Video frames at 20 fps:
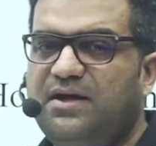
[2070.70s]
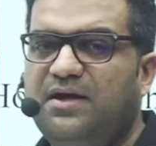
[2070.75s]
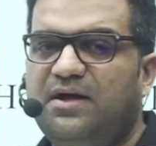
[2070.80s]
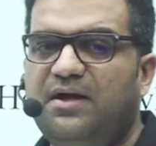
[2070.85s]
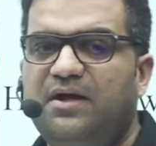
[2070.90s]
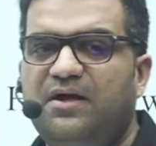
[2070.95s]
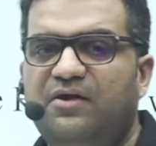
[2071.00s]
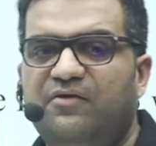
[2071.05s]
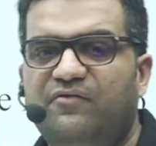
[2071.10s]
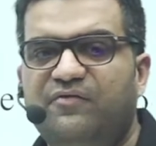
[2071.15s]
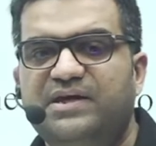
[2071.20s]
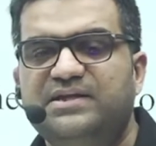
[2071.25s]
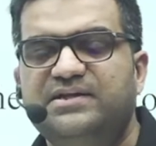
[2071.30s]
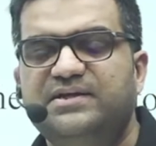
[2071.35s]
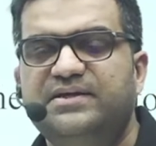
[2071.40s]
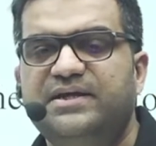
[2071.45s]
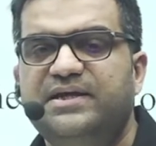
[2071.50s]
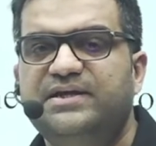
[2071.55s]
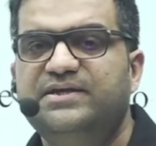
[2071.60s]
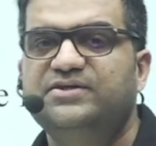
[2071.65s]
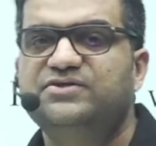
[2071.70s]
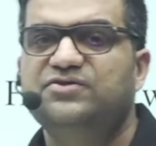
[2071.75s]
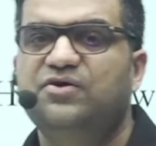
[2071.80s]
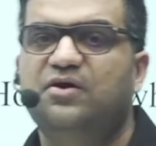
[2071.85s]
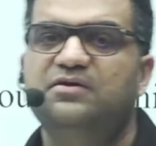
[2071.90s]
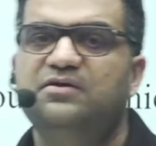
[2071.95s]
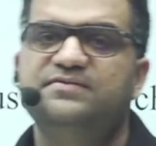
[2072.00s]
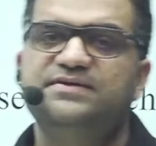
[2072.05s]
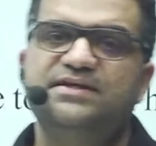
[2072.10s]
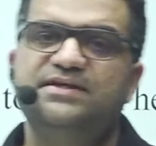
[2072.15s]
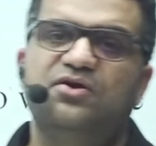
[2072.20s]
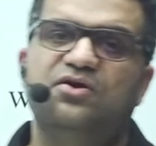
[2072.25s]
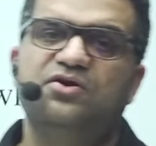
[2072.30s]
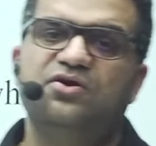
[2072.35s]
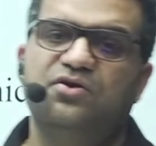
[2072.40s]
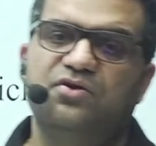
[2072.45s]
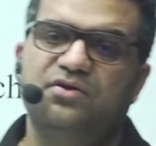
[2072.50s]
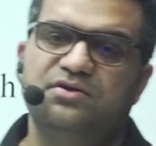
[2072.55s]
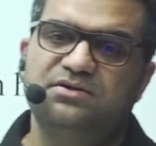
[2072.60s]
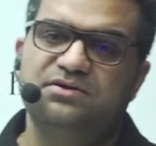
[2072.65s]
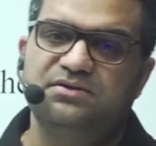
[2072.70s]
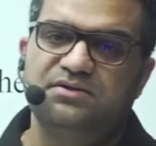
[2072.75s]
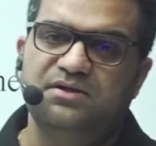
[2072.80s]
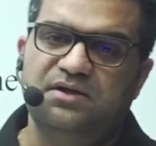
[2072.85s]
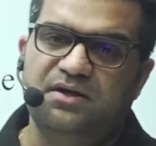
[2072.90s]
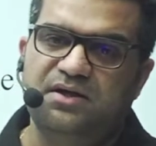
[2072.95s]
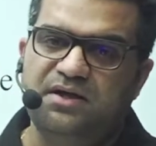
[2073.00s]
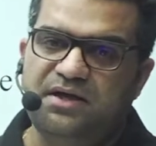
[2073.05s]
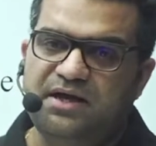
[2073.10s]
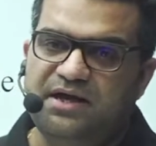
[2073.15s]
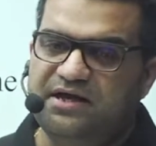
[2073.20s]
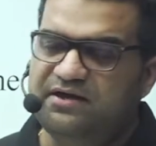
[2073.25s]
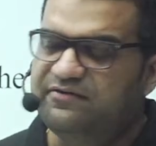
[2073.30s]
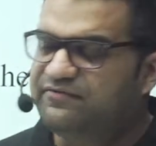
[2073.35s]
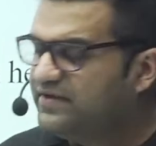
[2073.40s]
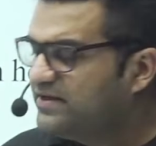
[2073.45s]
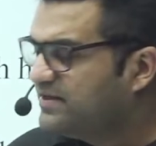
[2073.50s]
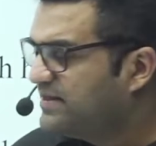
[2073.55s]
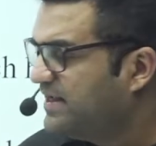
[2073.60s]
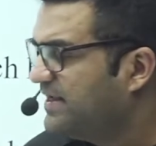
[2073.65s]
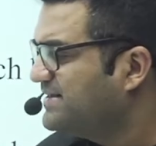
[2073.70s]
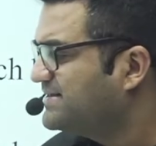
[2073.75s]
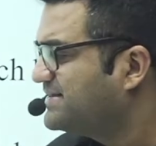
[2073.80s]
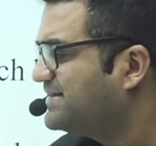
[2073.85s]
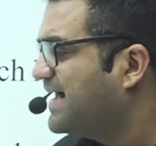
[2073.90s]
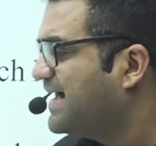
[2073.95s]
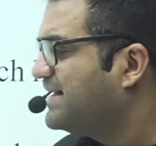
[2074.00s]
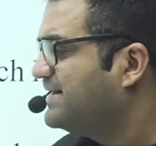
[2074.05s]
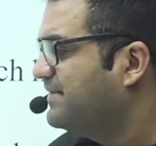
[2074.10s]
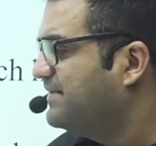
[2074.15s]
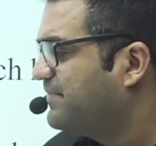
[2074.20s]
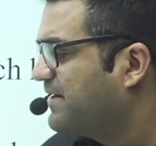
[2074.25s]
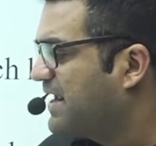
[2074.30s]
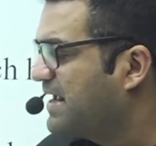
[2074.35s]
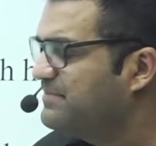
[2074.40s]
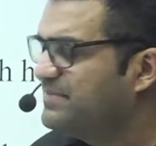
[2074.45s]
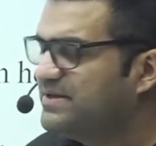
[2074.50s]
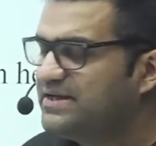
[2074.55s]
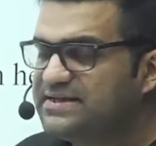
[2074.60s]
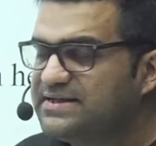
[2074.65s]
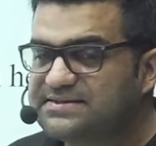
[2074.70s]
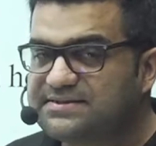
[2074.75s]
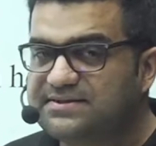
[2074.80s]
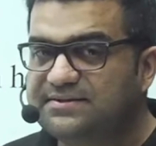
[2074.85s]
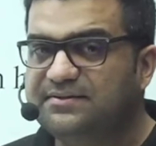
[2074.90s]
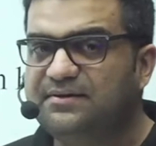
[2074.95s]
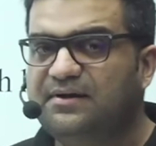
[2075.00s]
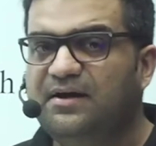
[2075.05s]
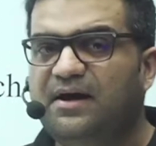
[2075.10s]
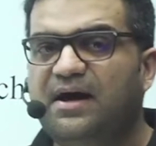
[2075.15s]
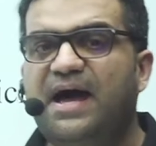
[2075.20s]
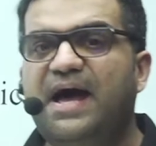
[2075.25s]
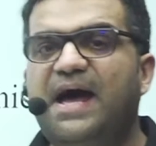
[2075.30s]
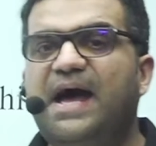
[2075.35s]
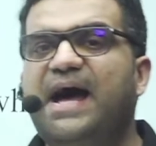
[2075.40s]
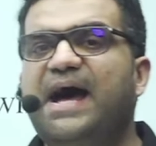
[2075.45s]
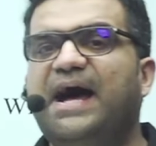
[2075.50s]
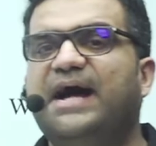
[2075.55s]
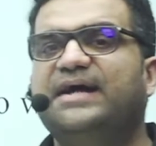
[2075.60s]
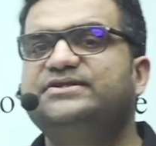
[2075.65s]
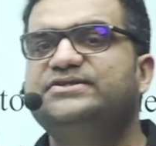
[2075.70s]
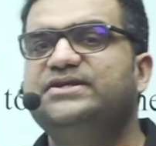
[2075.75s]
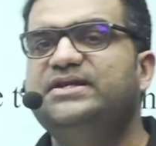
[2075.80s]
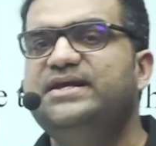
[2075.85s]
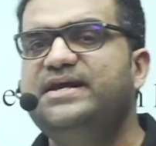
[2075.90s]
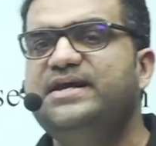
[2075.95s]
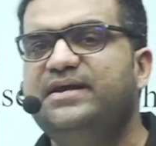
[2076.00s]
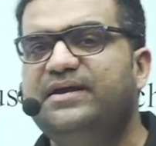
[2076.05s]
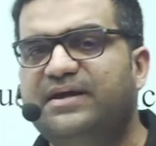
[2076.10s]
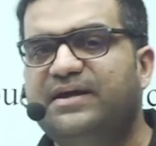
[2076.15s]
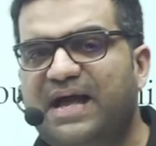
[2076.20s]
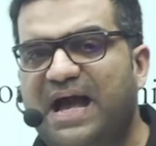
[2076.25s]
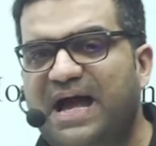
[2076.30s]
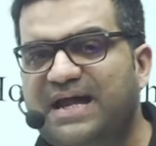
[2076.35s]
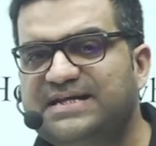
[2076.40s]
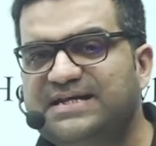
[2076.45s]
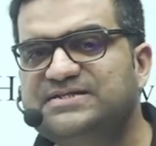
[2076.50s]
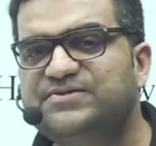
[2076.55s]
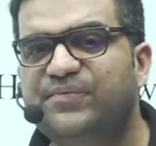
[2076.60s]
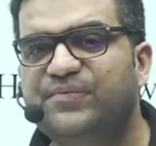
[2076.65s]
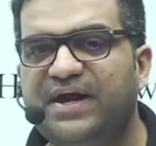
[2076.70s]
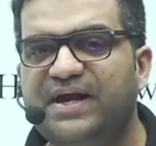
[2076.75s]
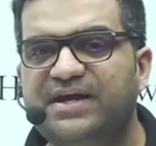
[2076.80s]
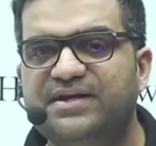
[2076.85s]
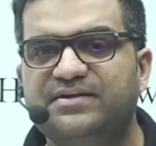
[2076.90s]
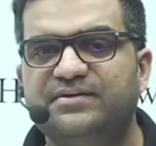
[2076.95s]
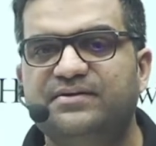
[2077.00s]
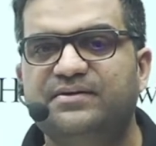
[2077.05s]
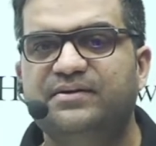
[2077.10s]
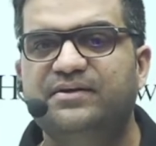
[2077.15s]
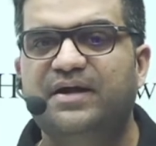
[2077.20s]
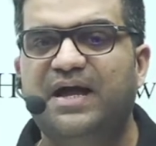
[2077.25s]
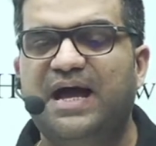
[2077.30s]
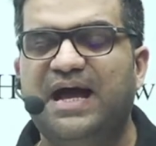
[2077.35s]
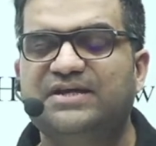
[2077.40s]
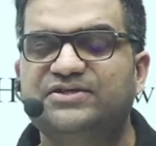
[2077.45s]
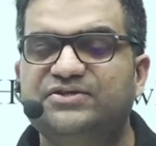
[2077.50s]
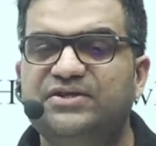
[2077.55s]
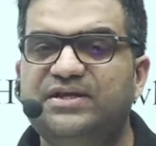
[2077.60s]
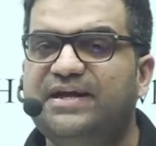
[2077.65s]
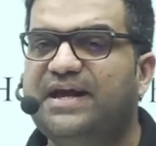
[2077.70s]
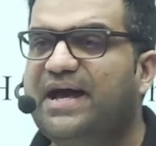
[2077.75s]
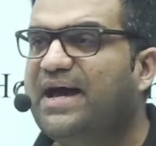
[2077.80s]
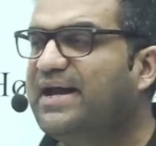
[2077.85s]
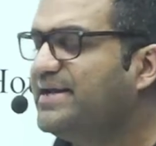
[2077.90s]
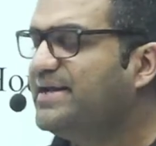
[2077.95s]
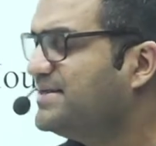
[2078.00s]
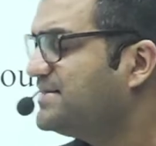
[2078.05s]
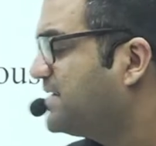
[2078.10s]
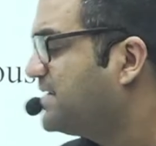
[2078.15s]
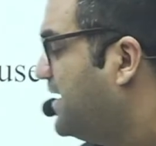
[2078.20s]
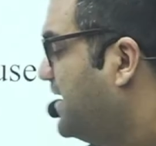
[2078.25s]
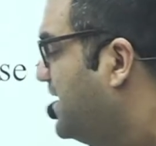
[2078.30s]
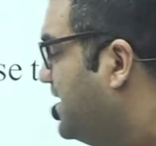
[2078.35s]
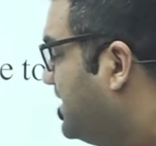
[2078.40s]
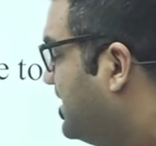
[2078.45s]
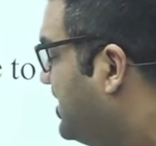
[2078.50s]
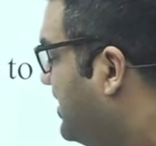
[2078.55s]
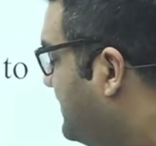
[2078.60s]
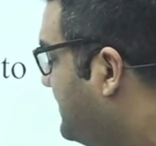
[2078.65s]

whether he dissolves it or not. If he thinks that the Prime Minister actually carries weight, actually carries the